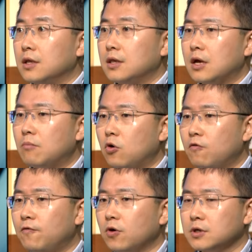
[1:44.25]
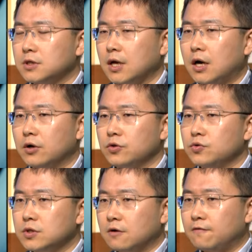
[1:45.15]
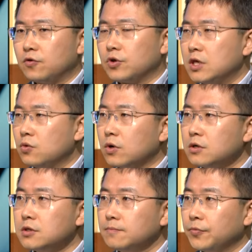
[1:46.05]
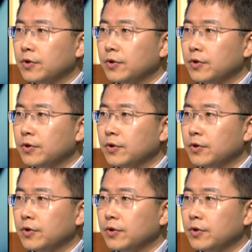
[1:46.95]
they are more focusing on using a few keywords